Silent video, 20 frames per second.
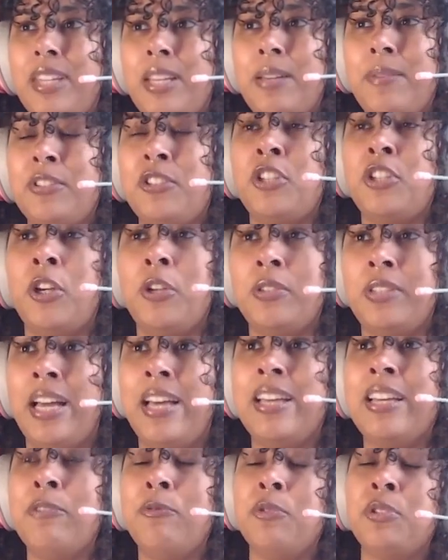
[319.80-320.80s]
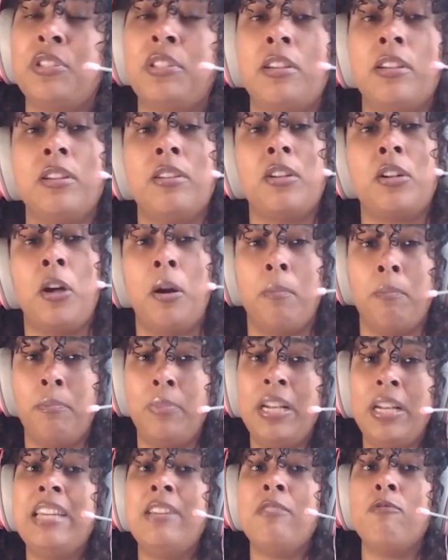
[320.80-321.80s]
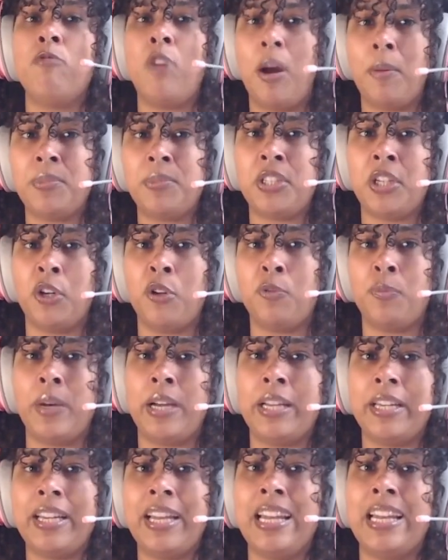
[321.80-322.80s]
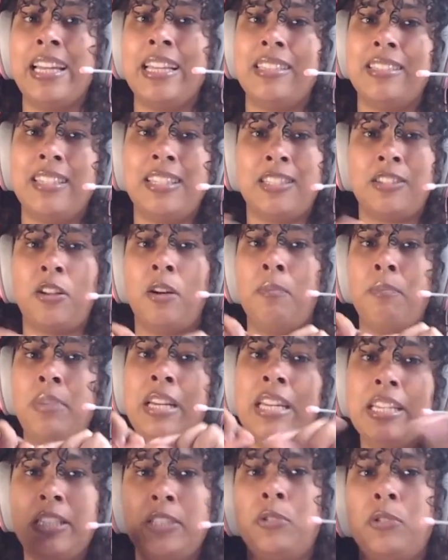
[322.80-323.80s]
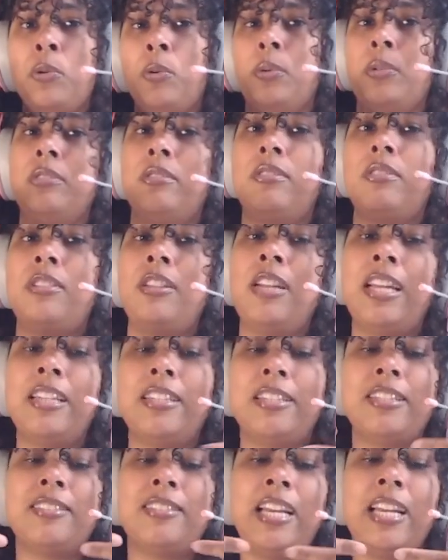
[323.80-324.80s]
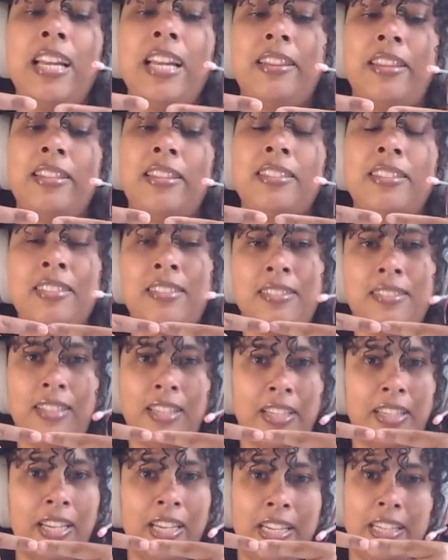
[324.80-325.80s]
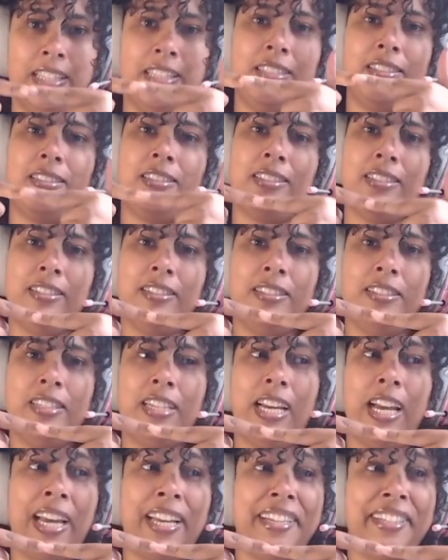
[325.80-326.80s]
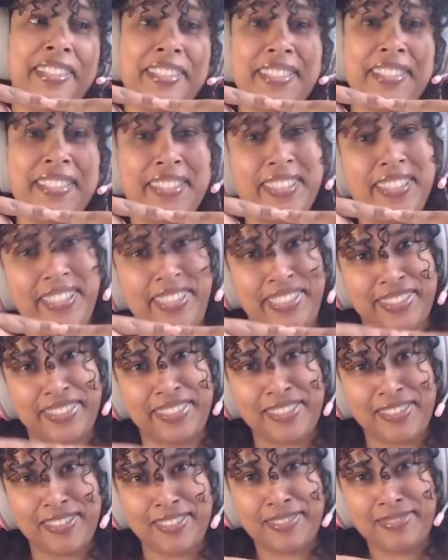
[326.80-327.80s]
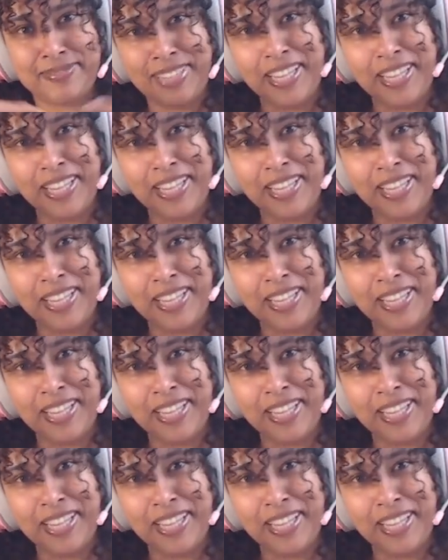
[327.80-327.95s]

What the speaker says: showed that it was a complete rupture of my Achilles. It's completely torn. So like, just say like this is the Achilles and it's